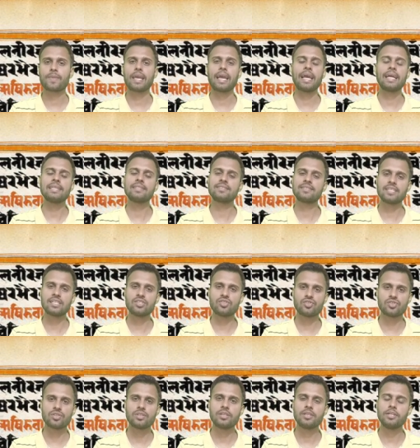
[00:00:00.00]
as
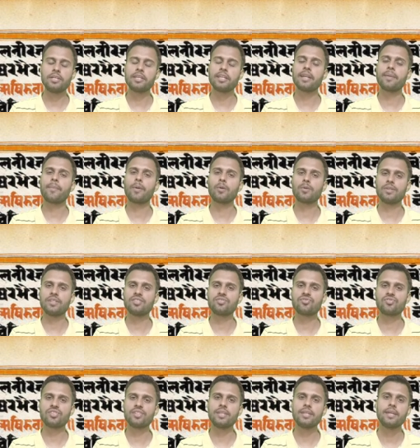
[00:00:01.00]
such written about
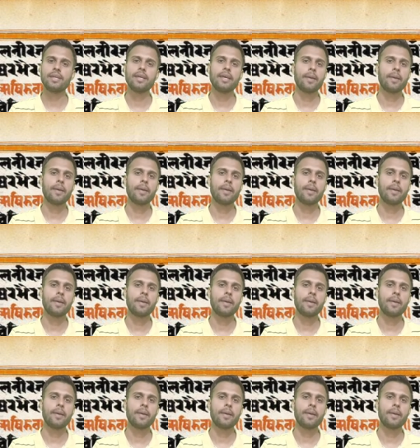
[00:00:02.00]
history,